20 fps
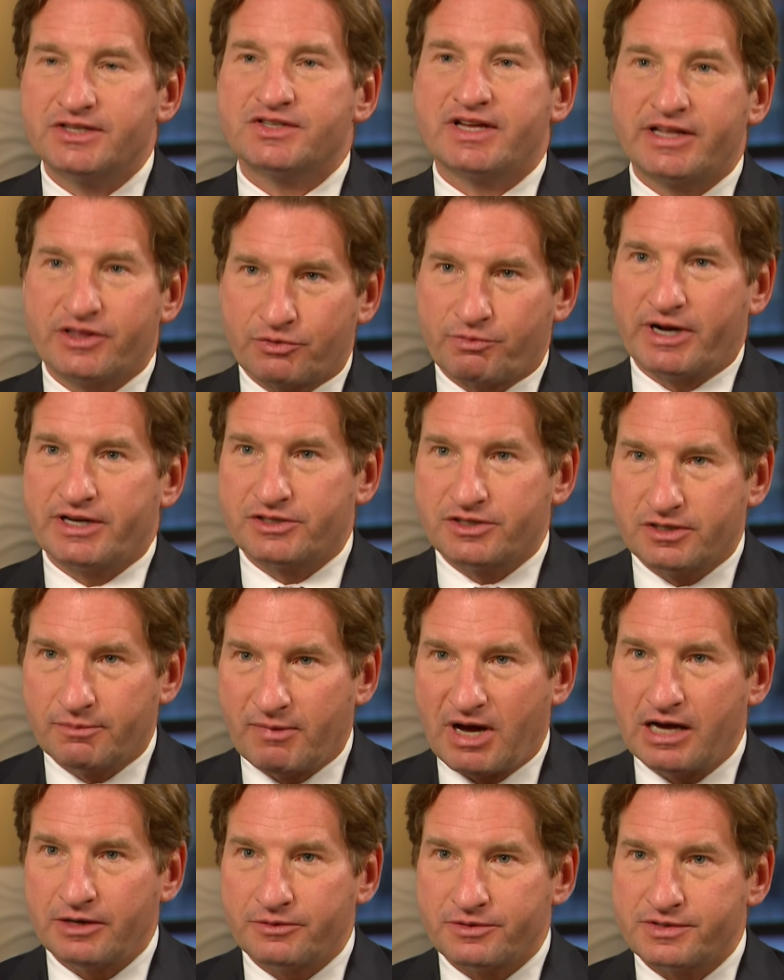is a threat to
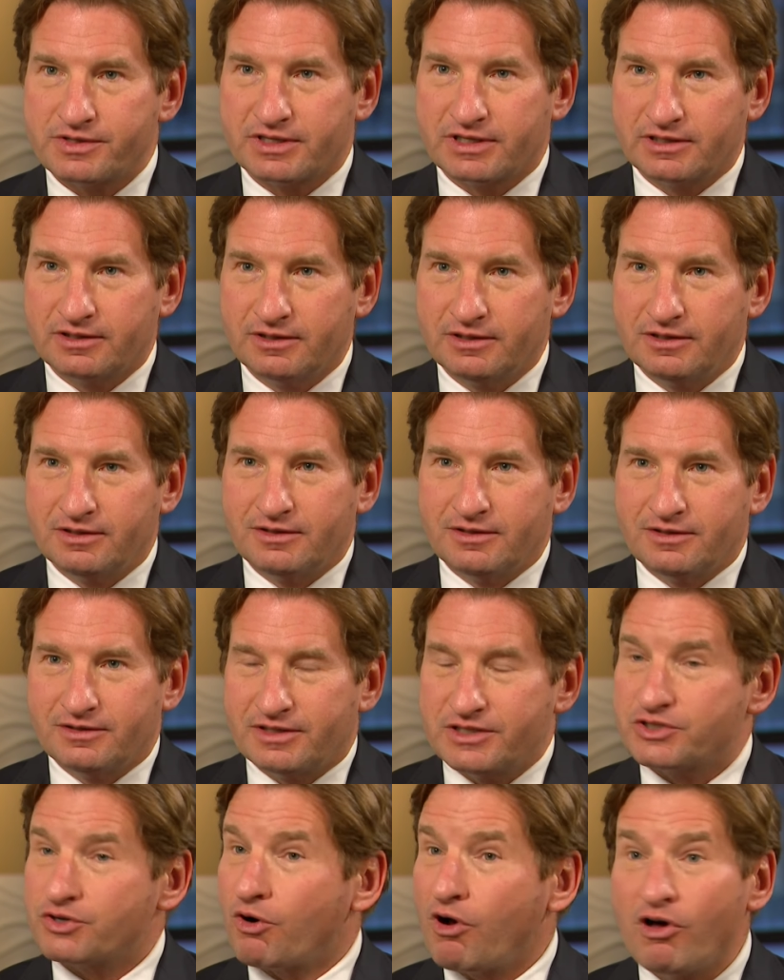democracy. Mm -hmm.
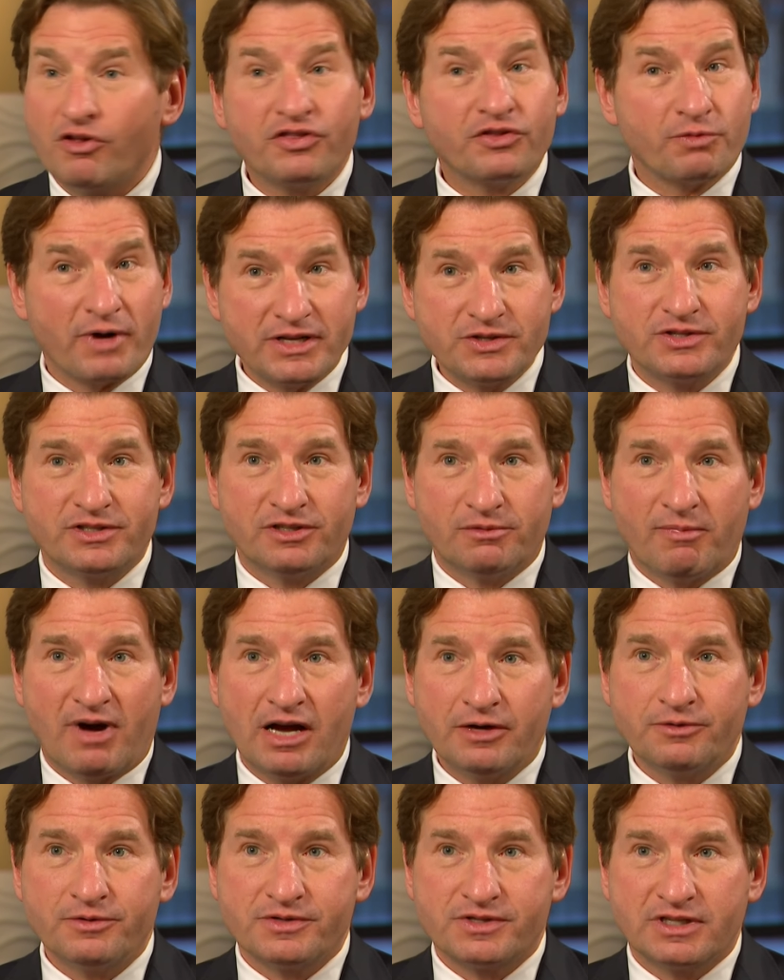These are all threats to
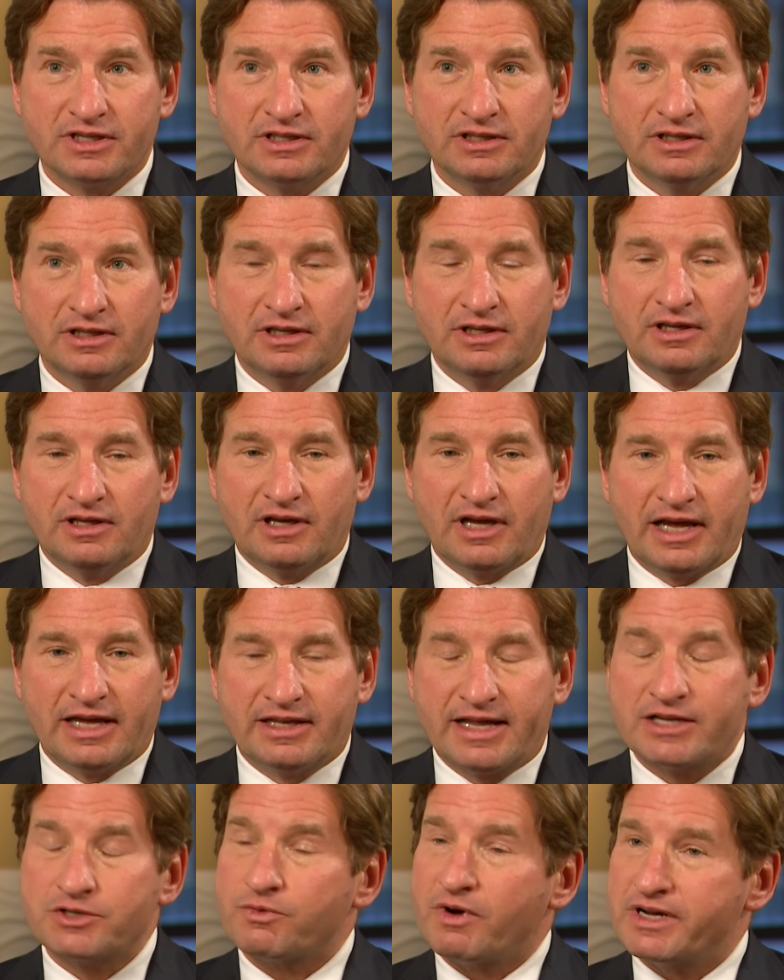democracy. Mm -hmm.
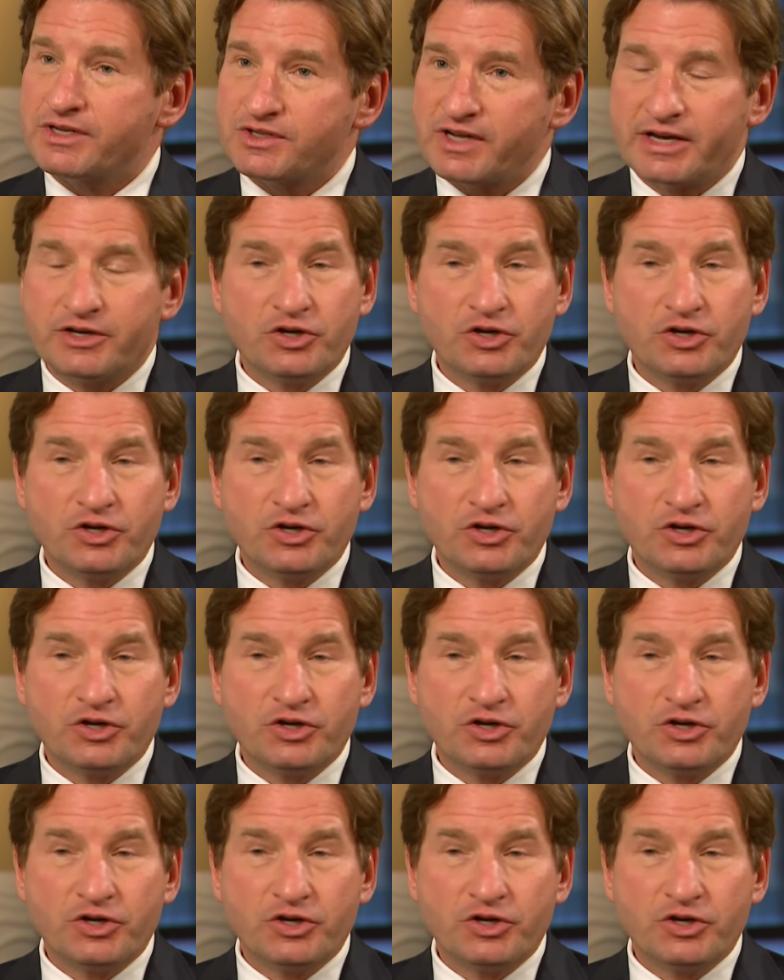And that's why I say